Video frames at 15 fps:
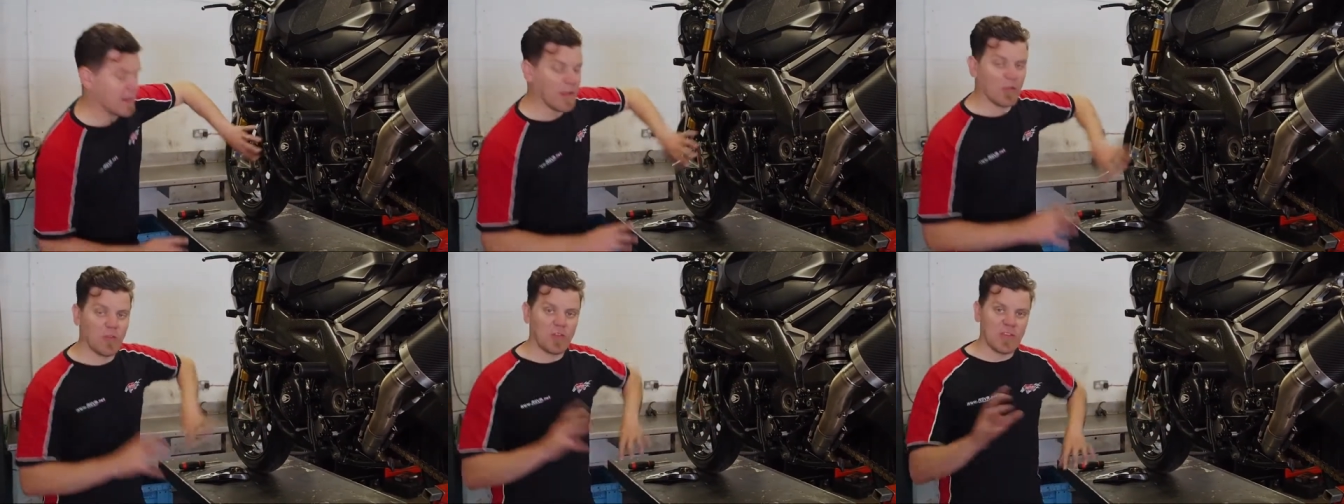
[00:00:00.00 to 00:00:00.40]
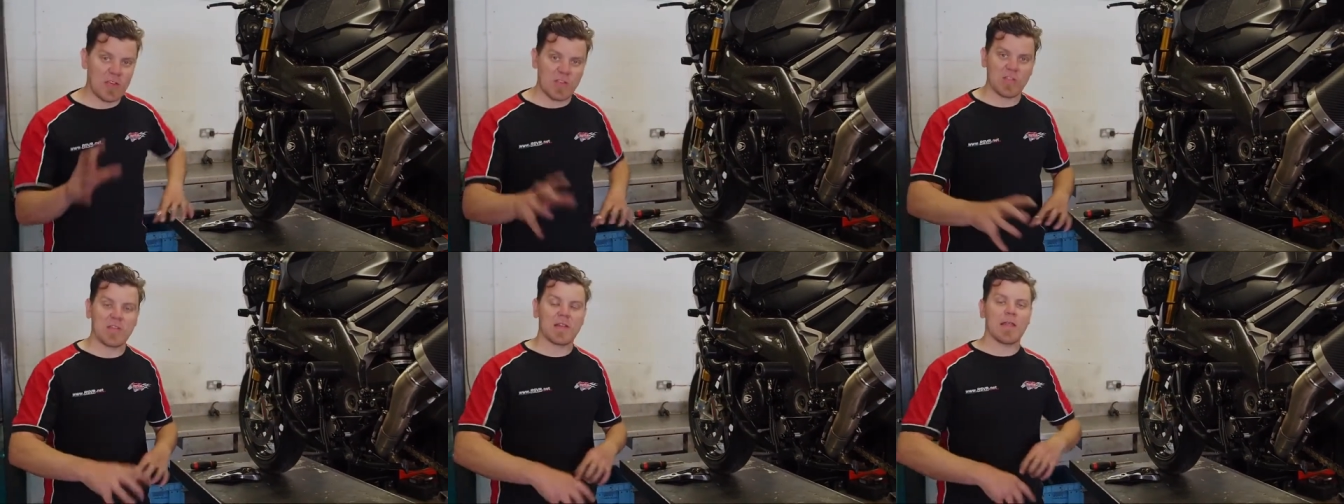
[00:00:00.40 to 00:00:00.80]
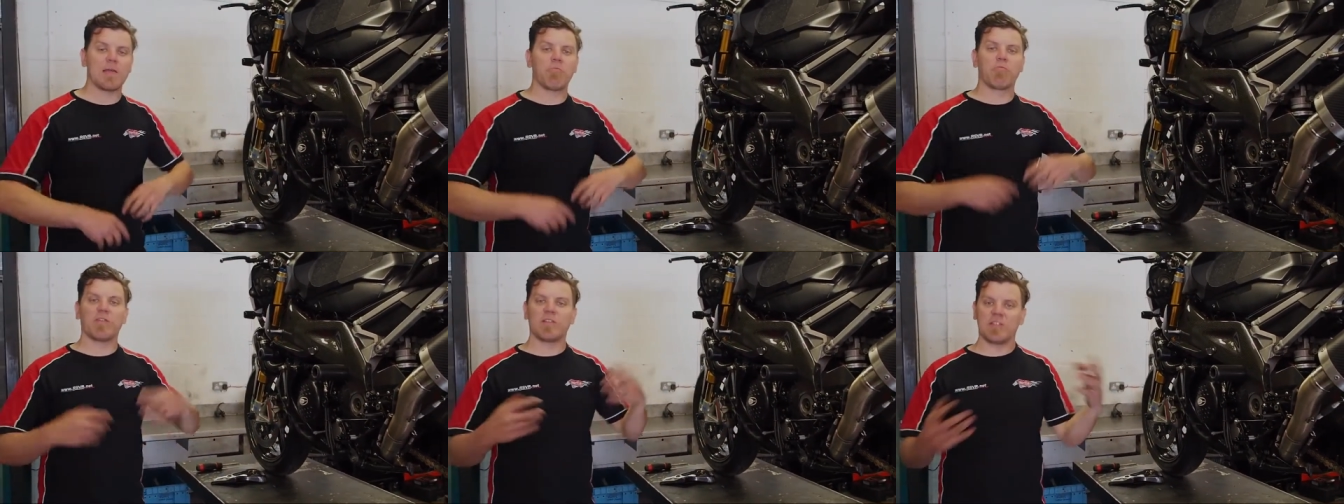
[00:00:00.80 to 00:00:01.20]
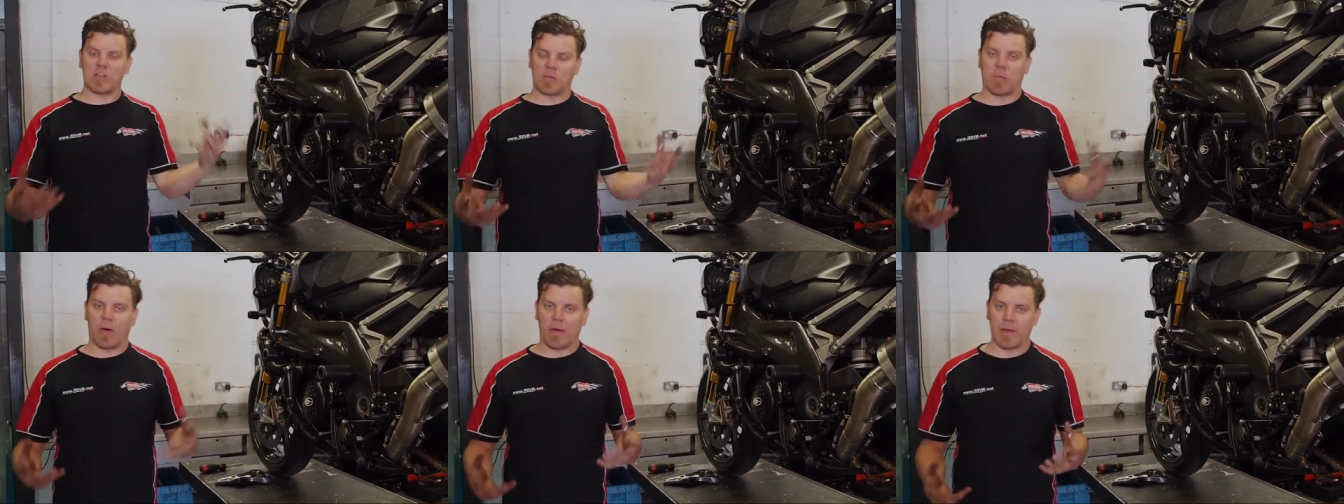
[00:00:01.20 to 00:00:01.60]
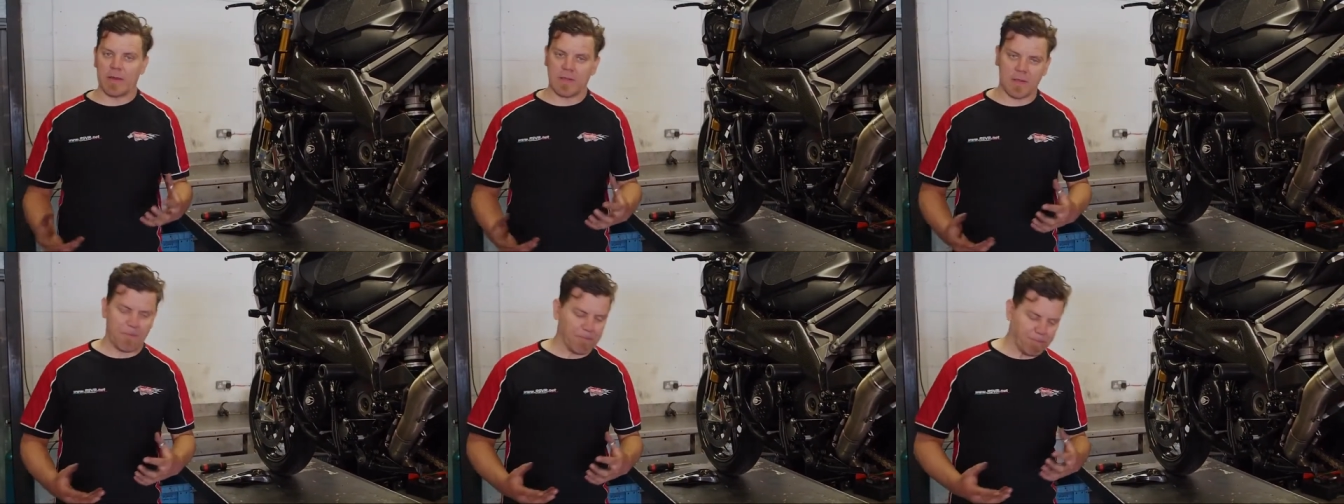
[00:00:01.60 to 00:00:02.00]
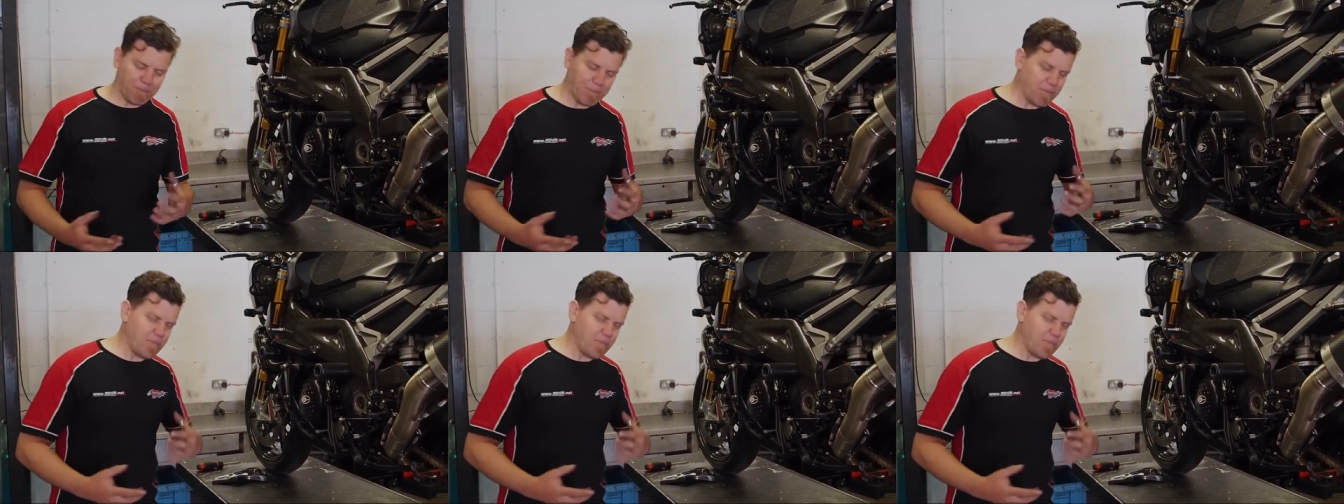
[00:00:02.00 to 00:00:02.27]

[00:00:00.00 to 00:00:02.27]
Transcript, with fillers: Now, traditionally, British bikes